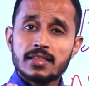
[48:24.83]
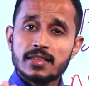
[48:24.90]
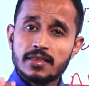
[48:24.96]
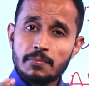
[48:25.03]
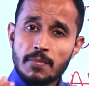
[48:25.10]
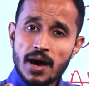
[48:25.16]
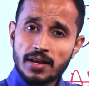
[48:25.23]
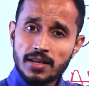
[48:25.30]

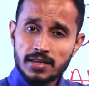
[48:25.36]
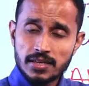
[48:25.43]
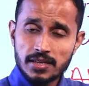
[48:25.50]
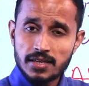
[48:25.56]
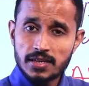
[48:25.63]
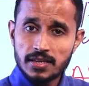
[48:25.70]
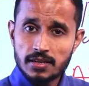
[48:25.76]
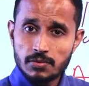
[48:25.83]
money,
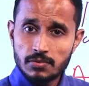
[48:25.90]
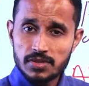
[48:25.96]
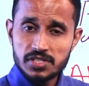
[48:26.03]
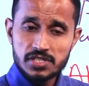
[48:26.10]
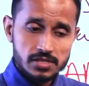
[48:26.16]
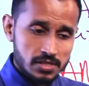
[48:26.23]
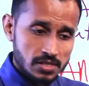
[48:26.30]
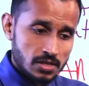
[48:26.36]
which
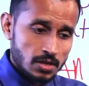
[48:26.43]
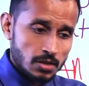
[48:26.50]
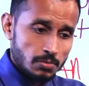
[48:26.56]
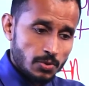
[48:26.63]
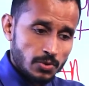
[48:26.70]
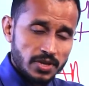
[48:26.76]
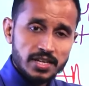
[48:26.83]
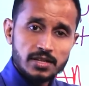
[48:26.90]
is
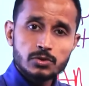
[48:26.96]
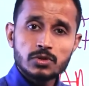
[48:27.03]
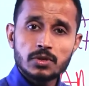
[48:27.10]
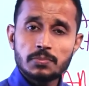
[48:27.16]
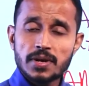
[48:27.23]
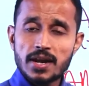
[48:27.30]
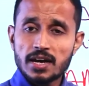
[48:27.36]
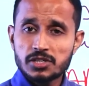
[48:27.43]
put into the
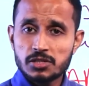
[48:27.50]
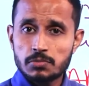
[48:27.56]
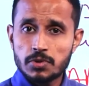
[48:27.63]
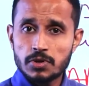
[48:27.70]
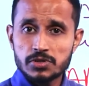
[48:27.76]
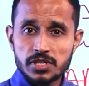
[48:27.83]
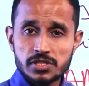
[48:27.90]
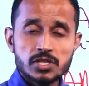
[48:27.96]
production
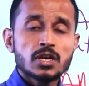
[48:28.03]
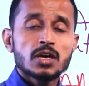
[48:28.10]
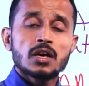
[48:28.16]
process.